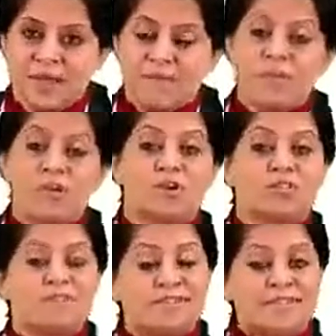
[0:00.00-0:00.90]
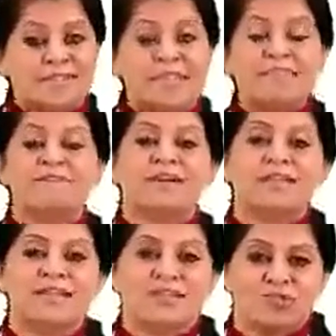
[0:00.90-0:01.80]
Because we'll see
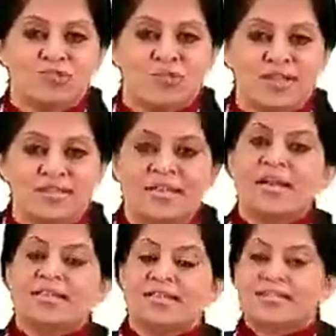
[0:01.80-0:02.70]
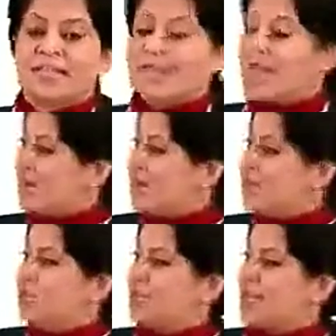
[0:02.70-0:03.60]
further, students, the secondary
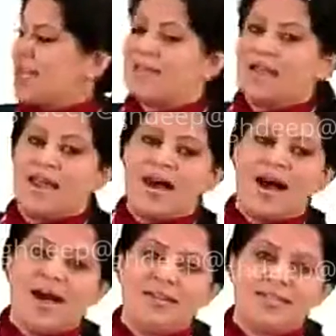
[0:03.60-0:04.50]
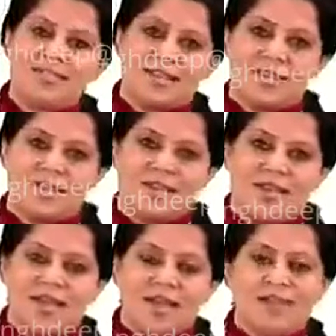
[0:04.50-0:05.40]
oocyte, the large cell,
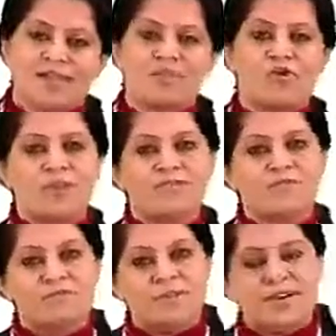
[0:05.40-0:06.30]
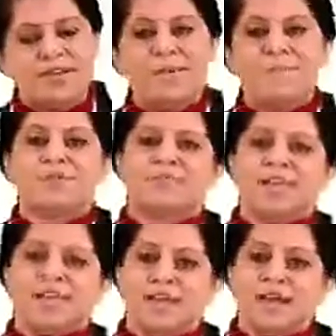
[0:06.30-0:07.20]
is going to further
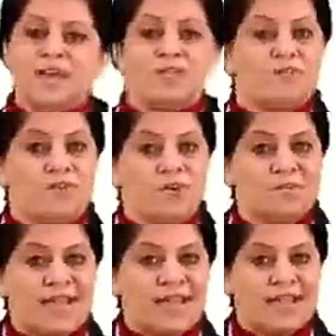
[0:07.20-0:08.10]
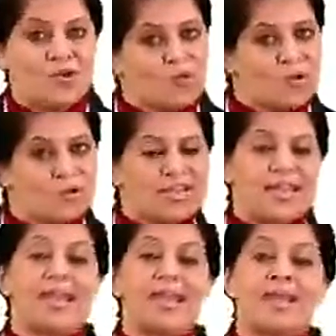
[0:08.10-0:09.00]
proceed to form zygote
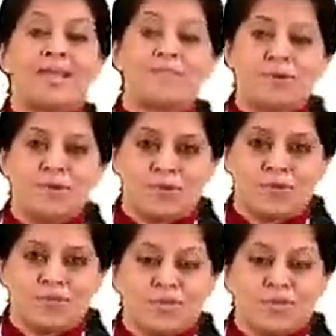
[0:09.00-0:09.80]
in embryo.